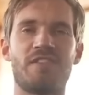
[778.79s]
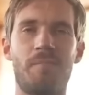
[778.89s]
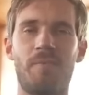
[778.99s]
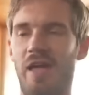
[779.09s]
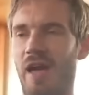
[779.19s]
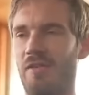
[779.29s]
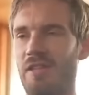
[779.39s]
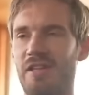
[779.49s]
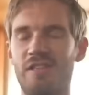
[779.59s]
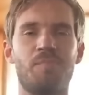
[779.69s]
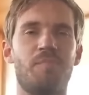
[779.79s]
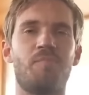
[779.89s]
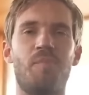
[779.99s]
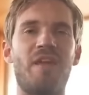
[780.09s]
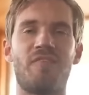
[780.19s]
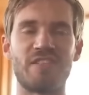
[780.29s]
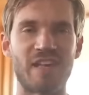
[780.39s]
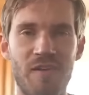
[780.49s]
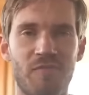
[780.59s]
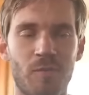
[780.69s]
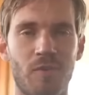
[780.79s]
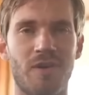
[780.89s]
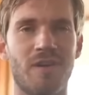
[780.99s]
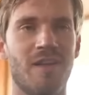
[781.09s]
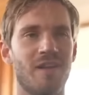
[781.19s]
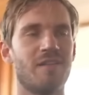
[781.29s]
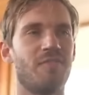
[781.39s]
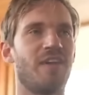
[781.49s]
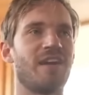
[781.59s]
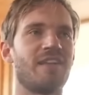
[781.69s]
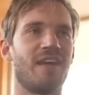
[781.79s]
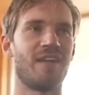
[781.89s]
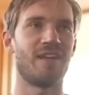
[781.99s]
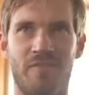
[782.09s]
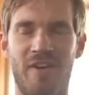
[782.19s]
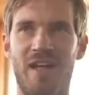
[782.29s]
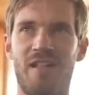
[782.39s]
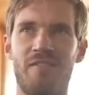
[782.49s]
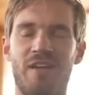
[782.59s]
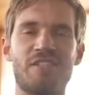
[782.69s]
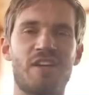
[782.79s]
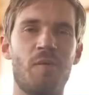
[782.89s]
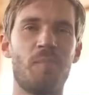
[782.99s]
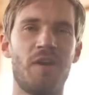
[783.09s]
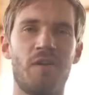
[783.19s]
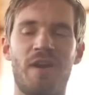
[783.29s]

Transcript: And if you're not convinced by this video, well then try it yourself with something like Linux Mint,